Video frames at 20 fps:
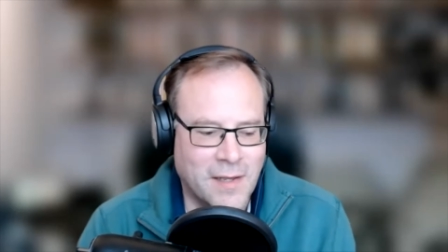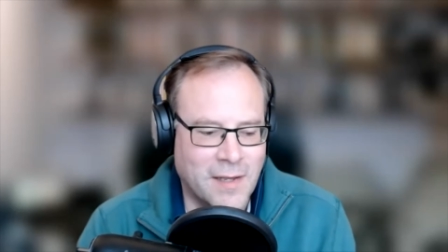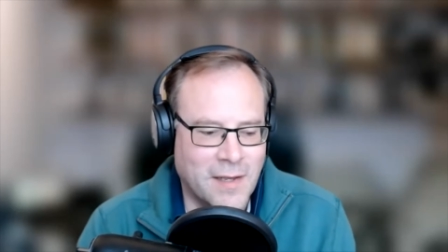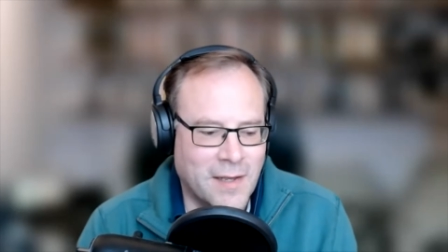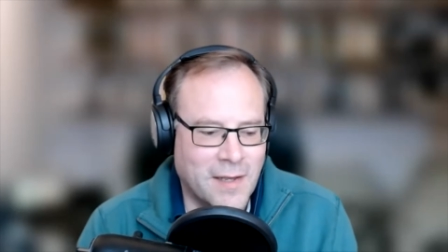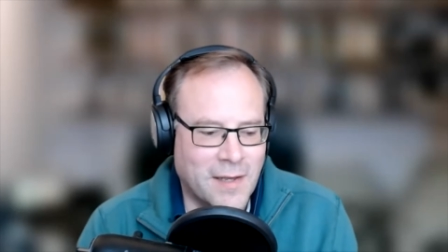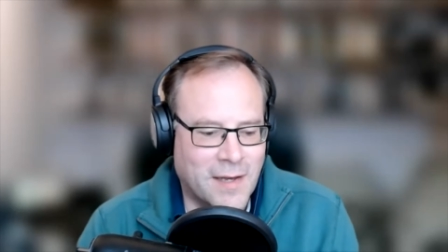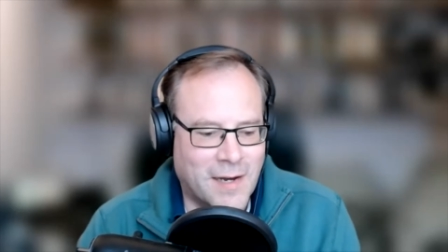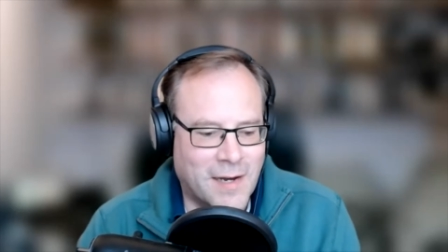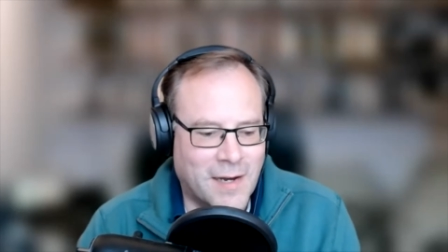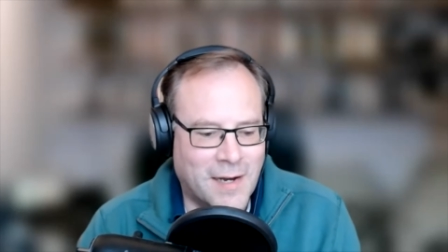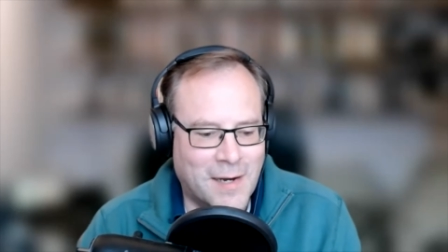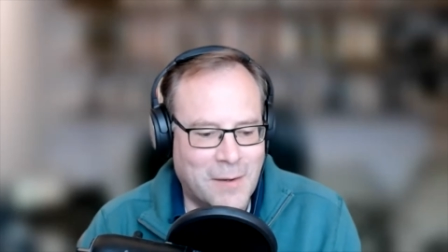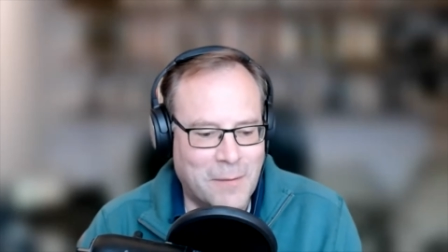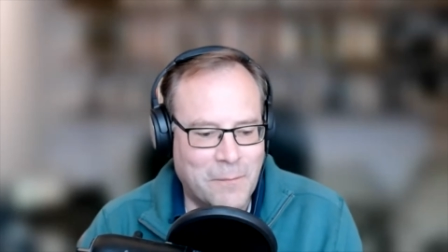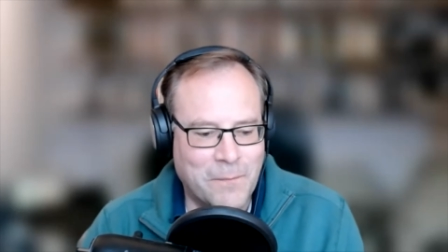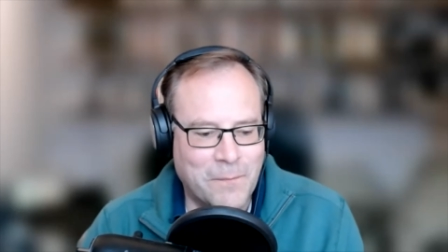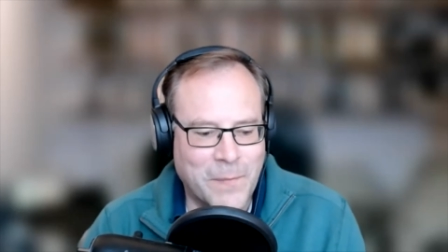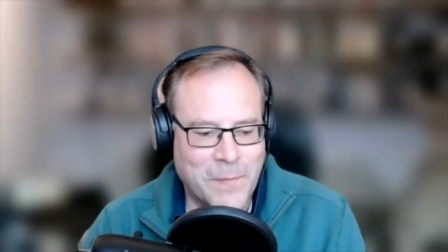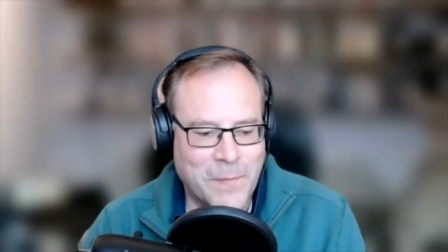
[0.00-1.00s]
Um,
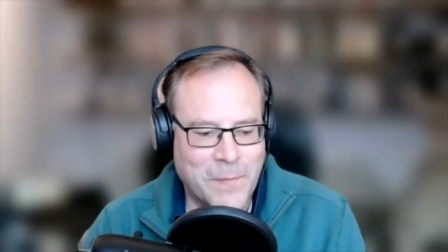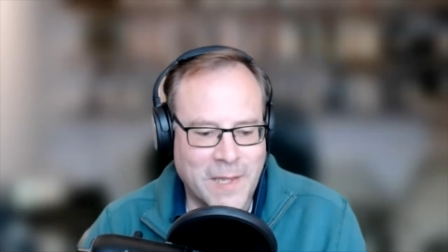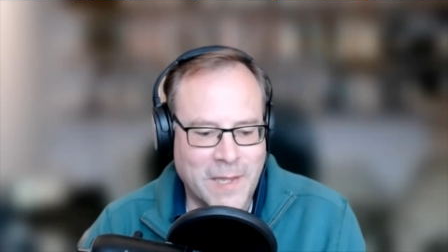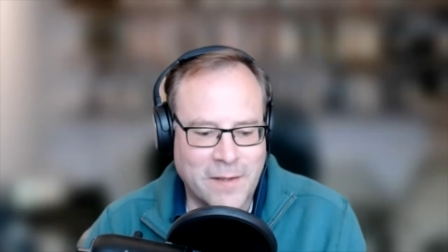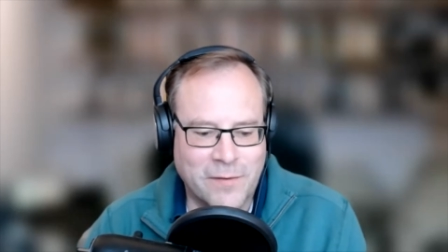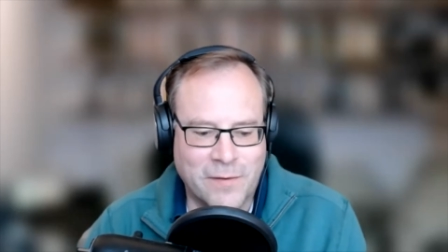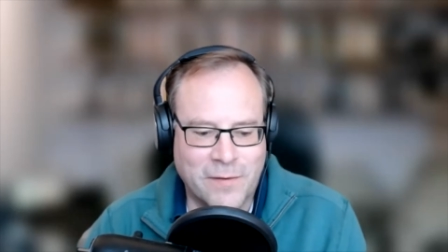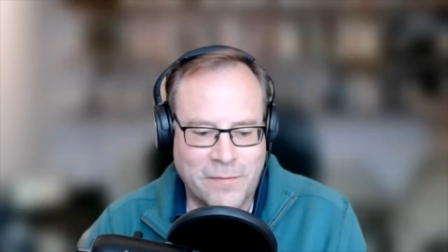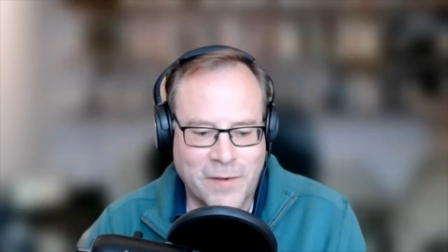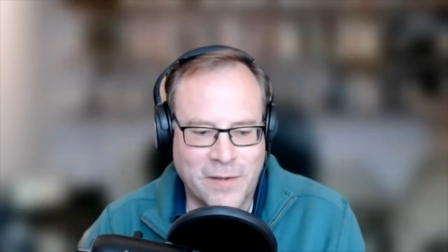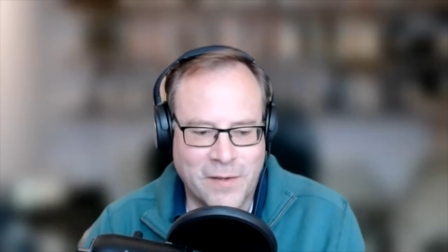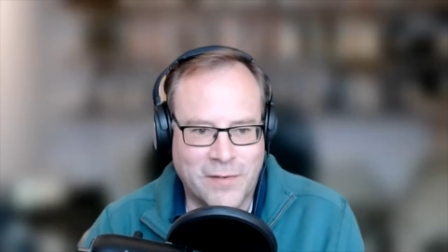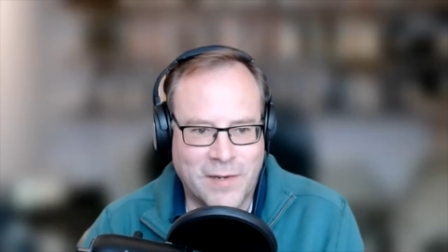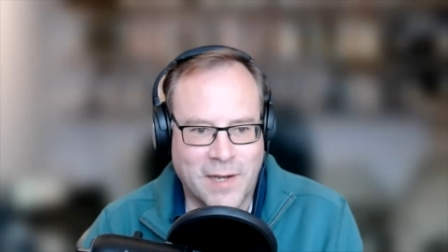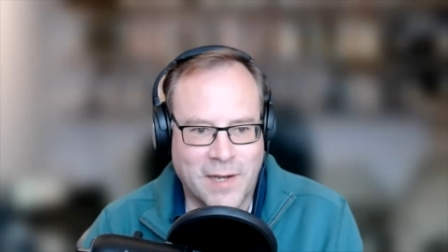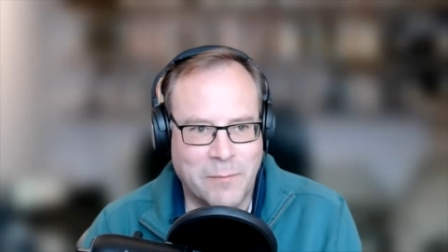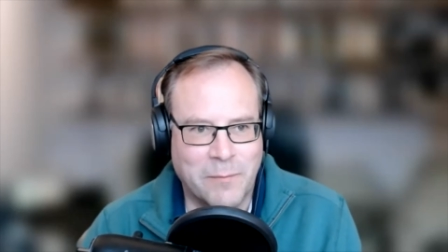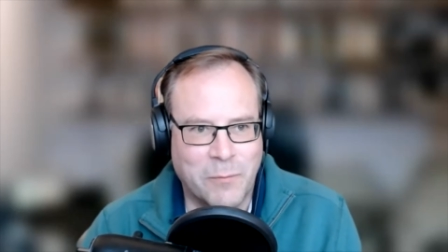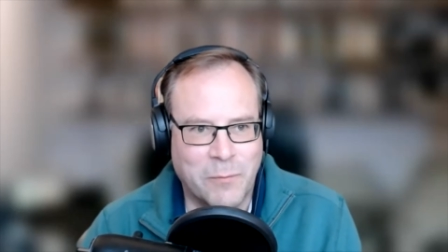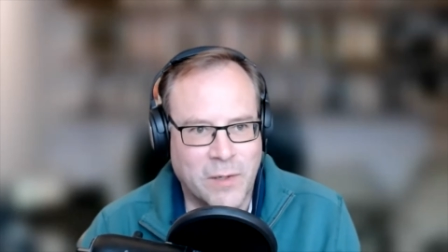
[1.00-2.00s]
it's the first time
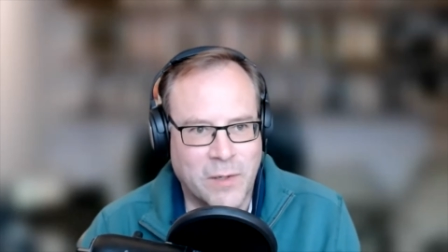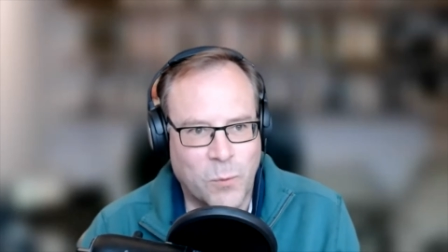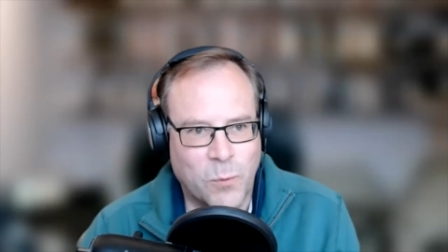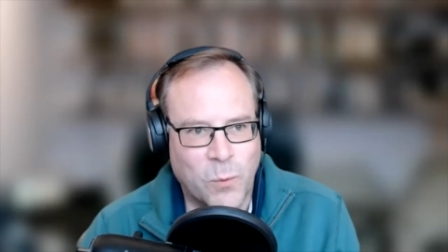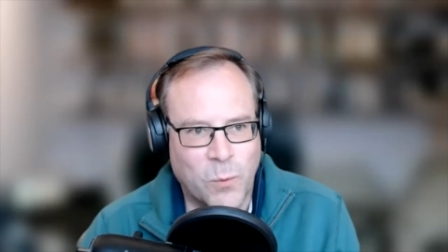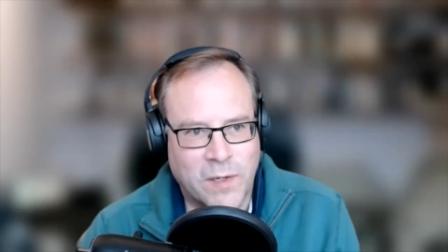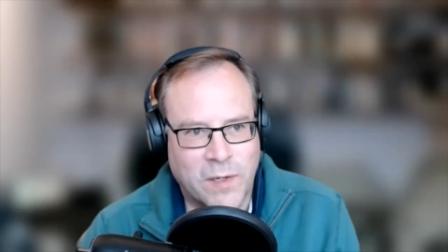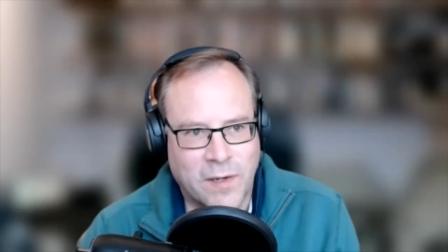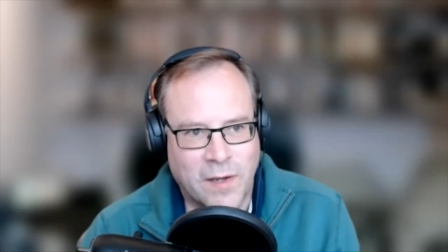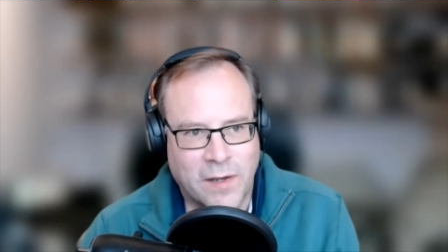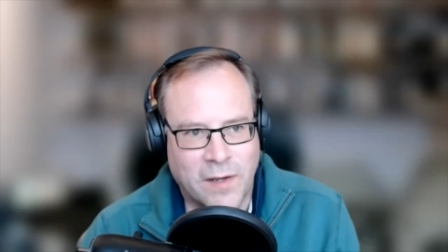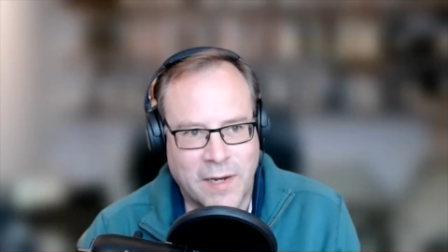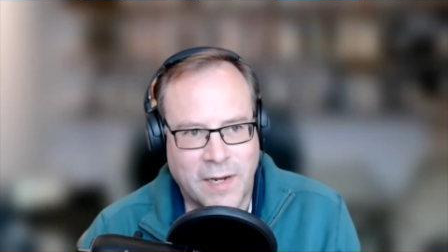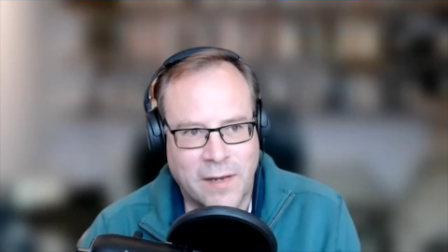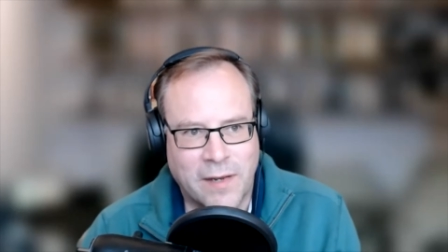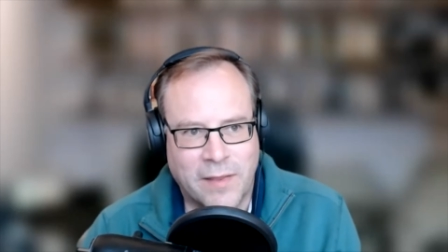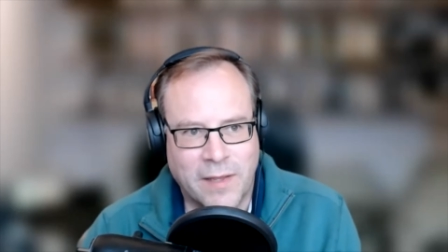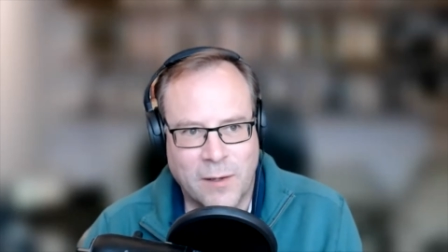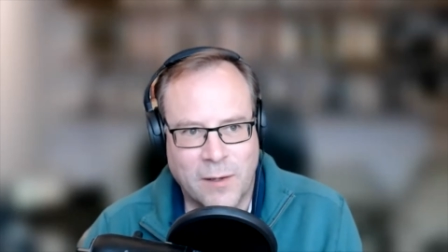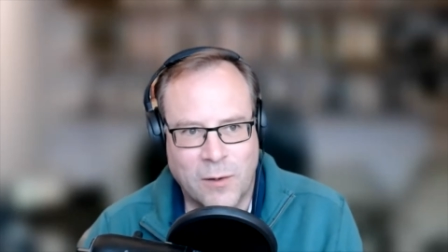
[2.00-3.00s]
we'd, we'd done
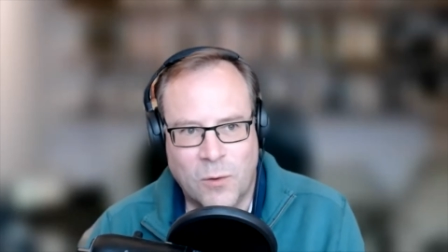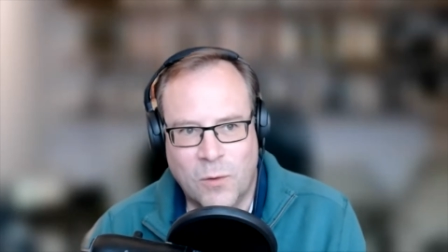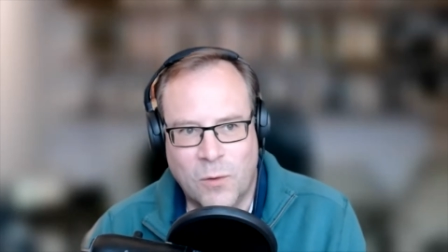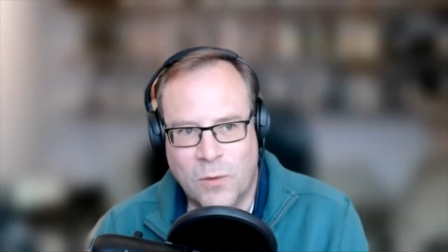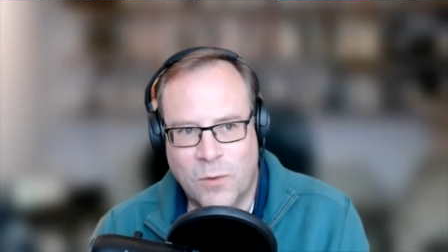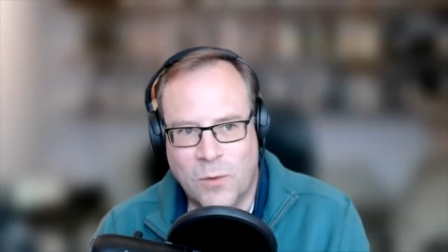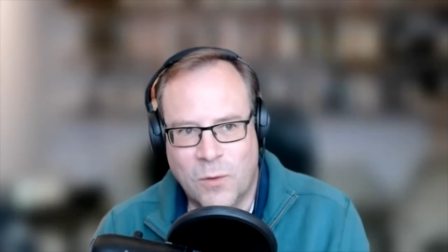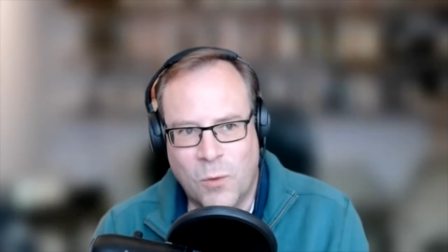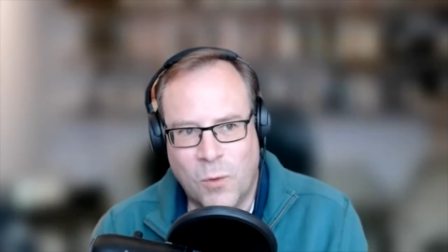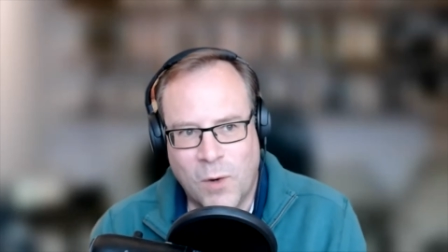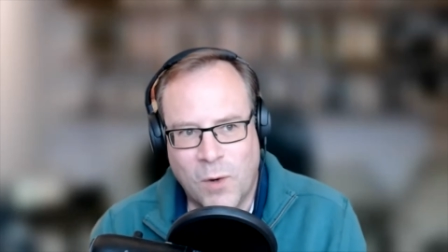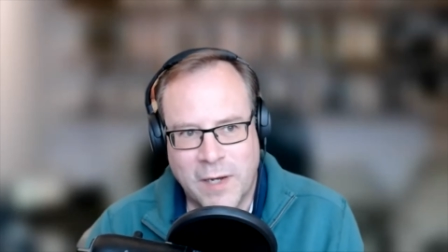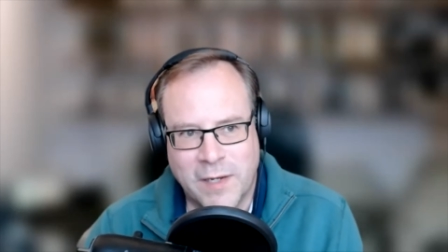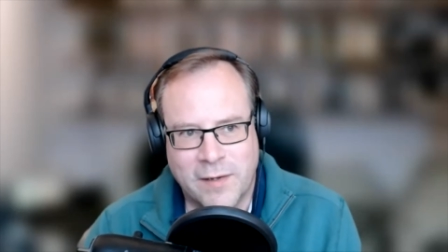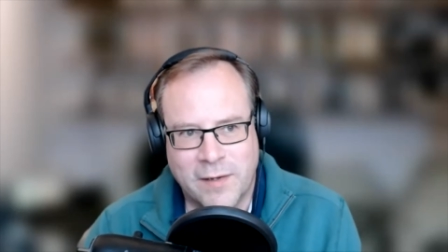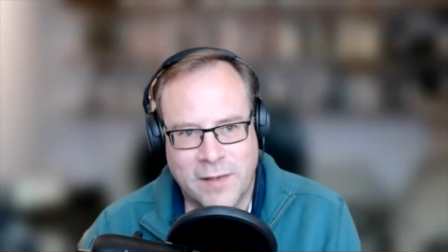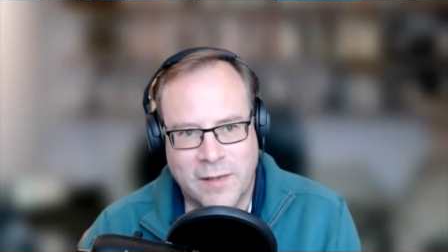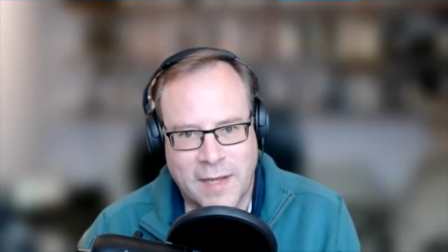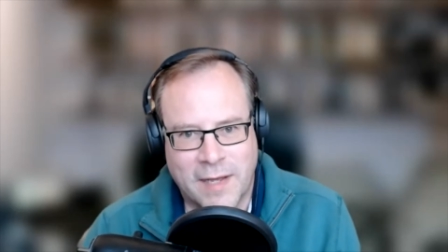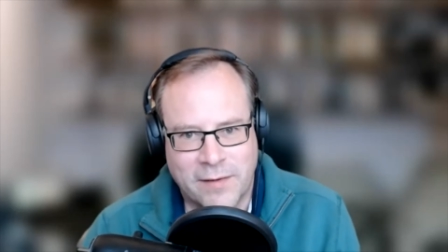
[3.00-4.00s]
anything quite at
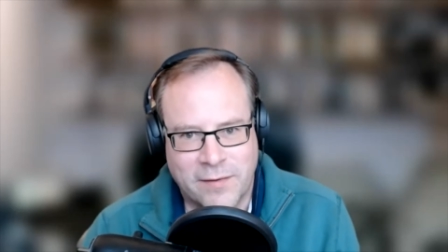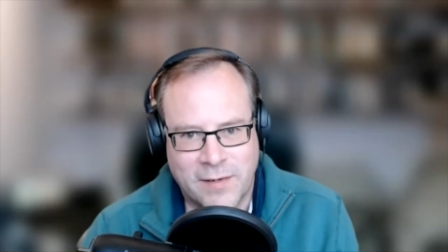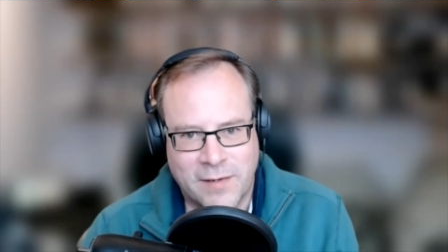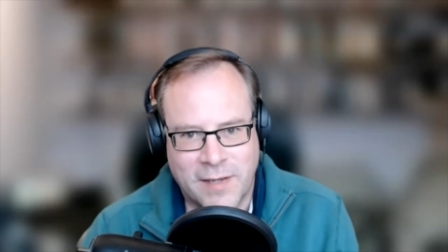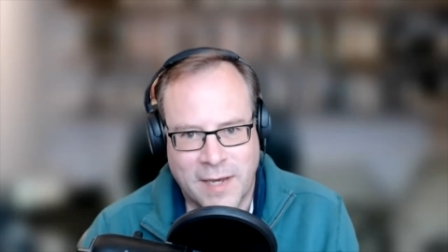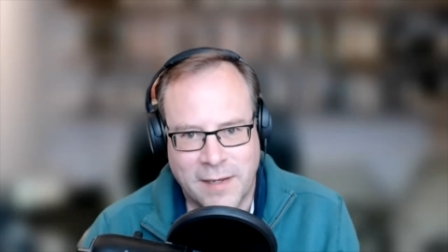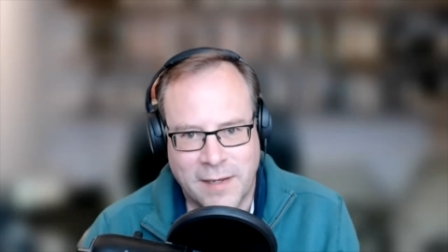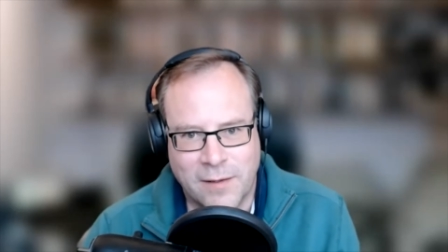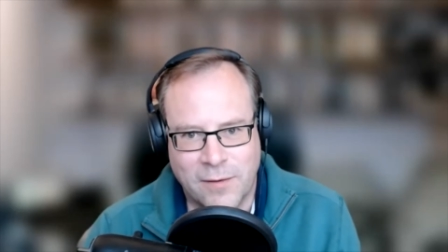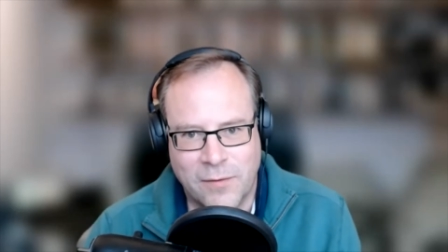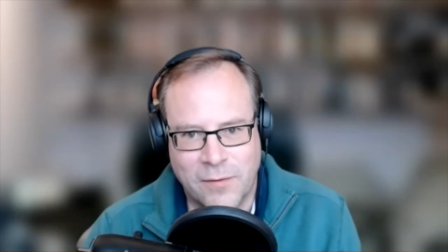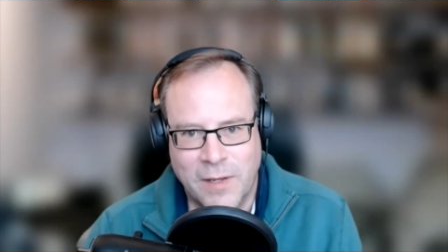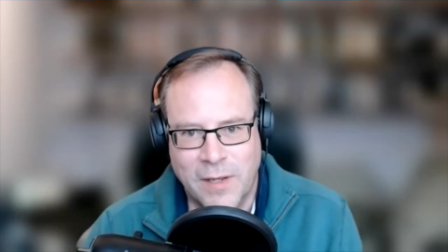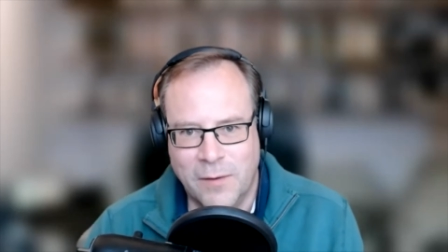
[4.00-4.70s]
that scale.